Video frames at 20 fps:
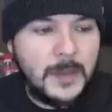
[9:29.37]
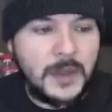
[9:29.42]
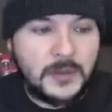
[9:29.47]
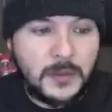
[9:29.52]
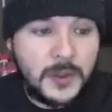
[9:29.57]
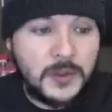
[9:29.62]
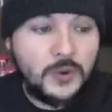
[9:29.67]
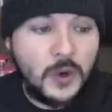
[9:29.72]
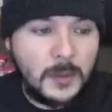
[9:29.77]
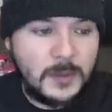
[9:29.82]
That's
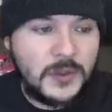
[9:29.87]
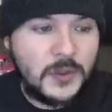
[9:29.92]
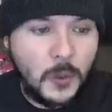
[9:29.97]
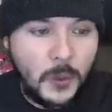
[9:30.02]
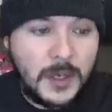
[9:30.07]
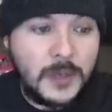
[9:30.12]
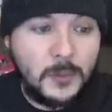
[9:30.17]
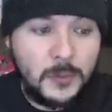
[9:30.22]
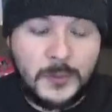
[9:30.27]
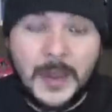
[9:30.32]
where the Trump
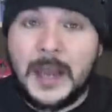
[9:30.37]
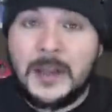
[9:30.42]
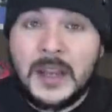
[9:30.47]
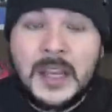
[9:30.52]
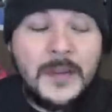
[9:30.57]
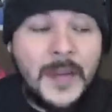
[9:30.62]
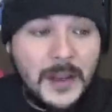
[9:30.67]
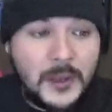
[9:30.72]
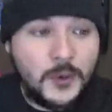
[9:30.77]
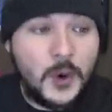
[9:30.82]
story,
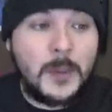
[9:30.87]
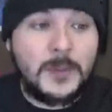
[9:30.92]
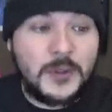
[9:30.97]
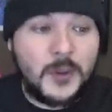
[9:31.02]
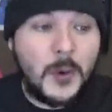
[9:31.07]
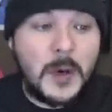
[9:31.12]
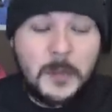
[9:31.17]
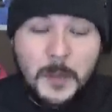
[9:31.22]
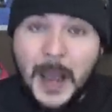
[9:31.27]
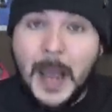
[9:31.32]
that Trump
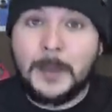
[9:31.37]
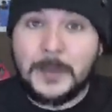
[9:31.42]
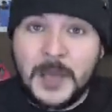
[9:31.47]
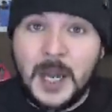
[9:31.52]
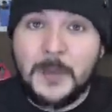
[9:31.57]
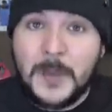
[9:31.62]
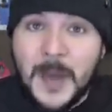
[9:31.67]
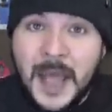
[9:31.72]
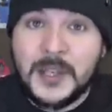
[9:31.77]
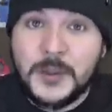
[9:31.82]
story popped
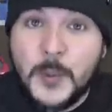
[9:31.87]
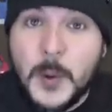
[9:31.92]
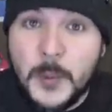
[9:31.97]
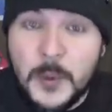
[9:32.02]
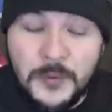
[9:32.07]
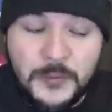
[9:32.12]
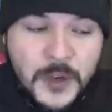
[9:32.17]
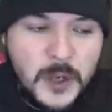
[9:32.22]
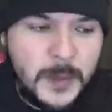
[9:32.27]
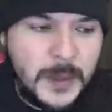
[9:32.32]
up as we
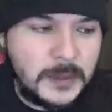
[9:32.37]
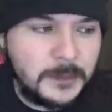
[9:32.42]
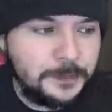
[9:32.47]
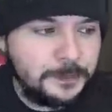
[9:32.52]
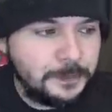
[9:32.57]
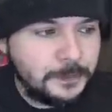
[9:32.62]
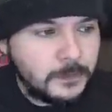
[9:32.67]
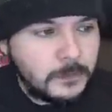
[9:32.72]
were filming.